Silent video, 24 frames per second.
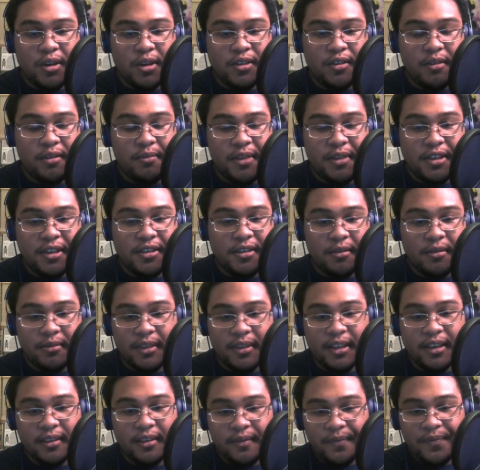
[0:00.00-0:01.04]
to admit
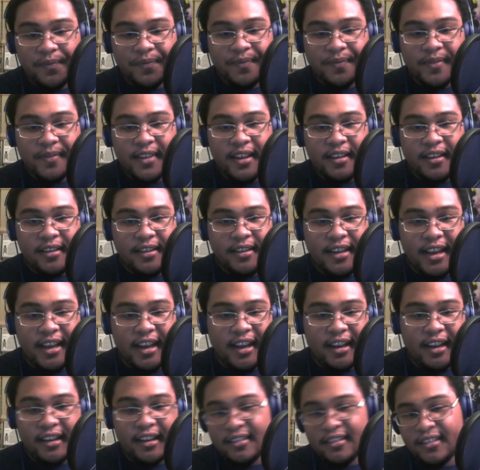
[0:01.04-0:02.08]
something.
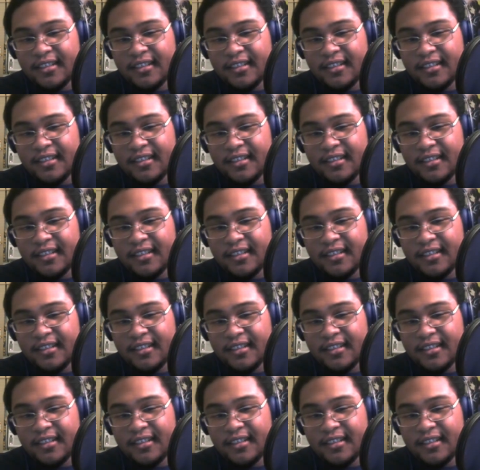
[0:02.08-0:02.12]
Yeah.